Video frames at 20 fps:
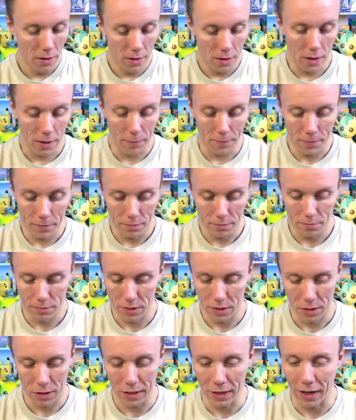Um,
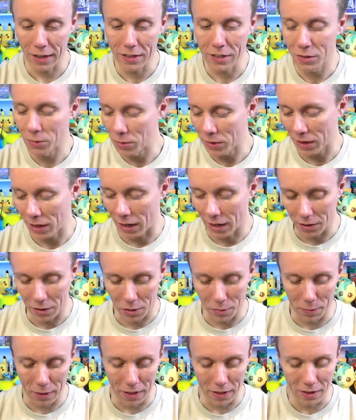see, I don't know what the
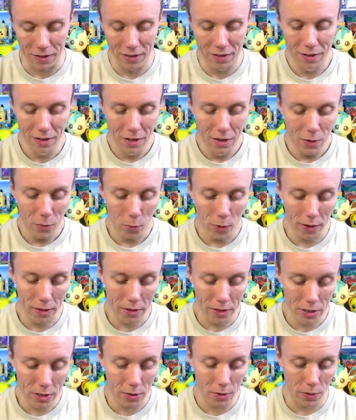colours mean.
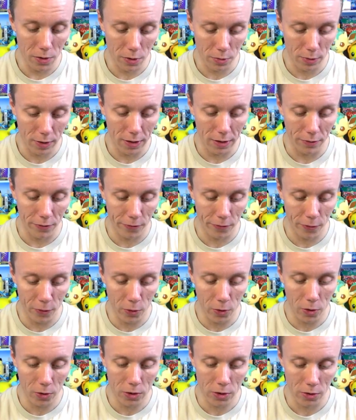One, two, three,
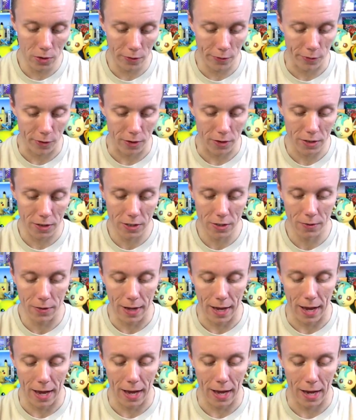four to the front,
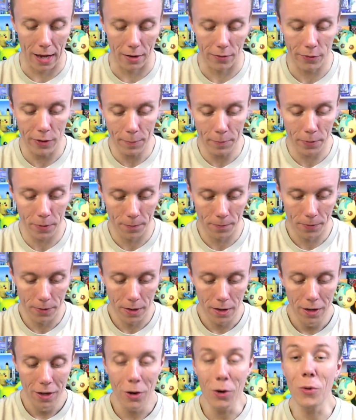and flip.
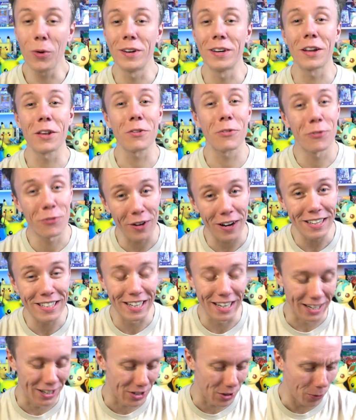Oh, another
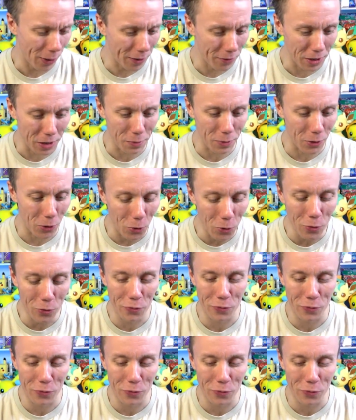Fighting Energy. Wow, these were all